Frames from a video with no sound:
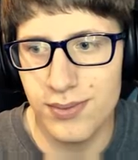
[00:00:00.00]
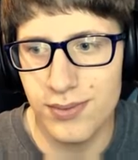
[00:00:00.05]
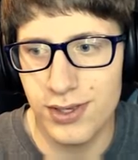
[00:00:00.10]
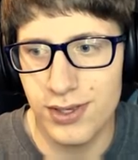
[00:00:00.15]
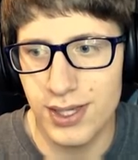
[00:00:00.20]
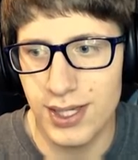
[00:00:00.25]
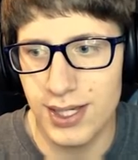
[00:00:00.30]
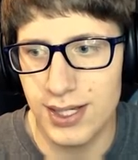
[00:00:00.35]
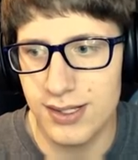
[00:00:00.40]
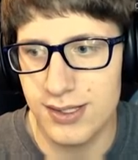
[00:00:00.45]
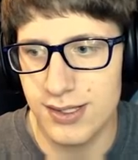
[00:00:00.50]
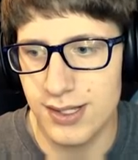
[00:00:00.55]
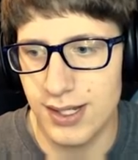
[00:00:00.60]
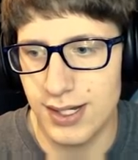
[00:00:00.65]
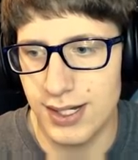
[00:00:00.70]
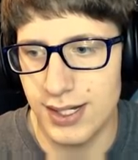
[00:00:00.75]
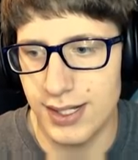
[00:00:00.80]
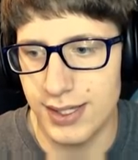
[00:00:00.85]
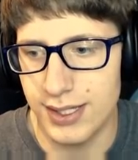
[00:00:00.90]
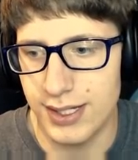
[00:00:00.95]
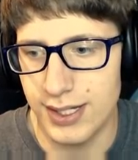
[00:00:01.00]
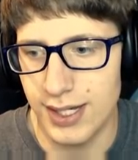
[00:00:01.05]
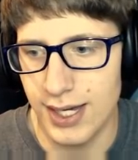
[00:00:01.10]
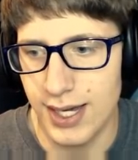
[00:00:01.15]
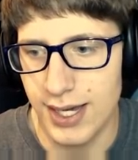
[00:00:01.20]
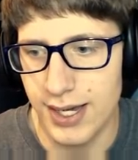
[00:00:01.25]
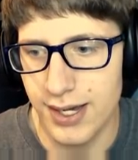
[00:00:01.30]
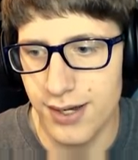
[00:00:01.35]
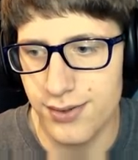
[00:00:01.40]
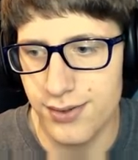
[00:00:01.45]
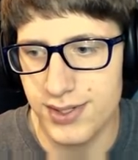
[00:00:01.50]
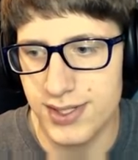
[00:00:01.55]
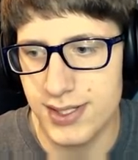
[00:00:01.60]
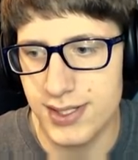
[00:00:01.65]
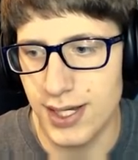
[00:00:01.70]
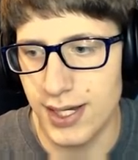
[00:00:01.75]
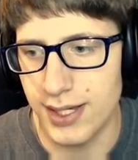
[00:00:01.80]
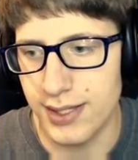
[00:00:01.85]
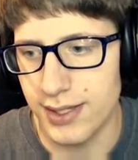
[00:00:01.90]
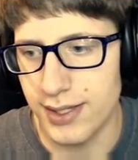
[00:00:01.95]
things on the
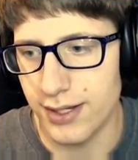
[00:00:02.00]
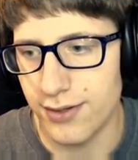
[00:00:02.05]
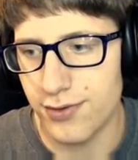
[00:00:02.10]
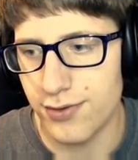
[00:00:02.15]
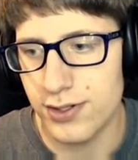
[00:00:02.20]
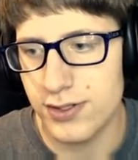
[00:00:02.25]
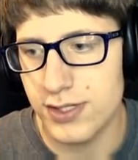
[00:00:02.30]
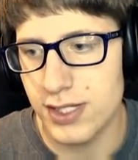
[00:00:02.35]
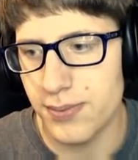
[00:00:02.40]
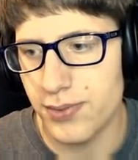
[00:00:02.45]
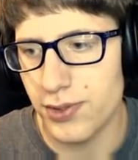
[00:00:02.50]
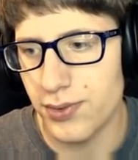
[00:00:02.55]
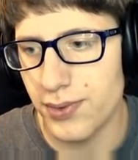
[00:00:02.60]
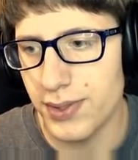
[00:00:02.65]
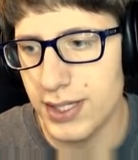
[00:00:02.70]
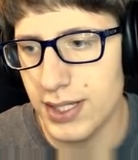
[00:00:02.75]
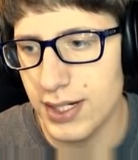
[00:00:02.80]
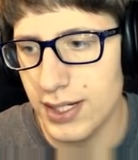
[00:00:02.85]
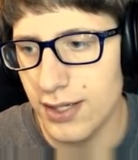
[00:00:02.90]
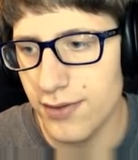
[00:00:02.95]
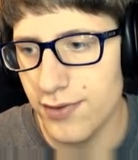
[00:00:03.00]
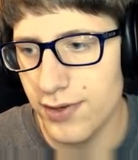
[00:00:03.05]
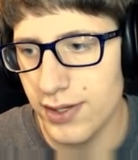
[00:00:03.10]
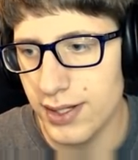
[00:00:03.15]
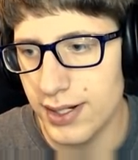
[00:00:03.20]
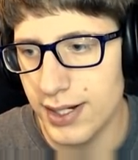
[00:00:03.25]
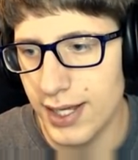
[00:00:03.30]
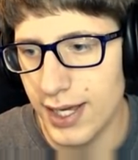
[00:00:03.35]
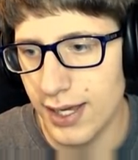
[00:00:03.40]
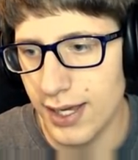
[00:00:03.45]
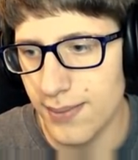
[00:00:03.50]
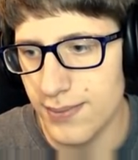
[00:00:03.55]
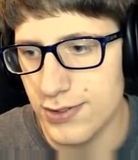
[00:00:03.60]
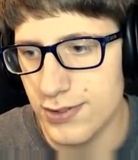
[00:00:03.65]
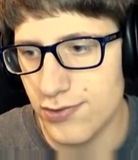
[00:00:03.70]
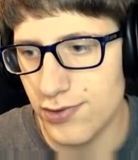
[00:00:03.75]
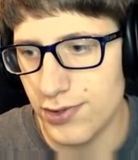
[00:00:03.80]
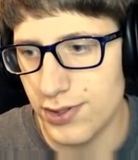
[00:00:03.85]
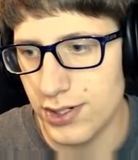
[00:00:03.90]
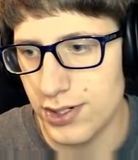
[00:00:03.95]
outside. Like, for example, we can give it an
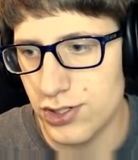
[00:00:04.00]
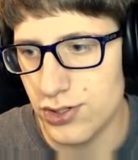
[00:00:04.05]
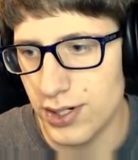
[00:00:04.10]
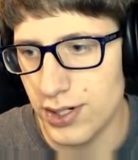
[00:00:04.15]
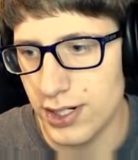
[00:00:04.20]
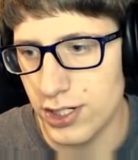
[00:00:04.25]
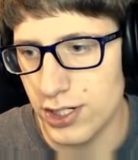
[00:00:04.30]
atmosphere to try to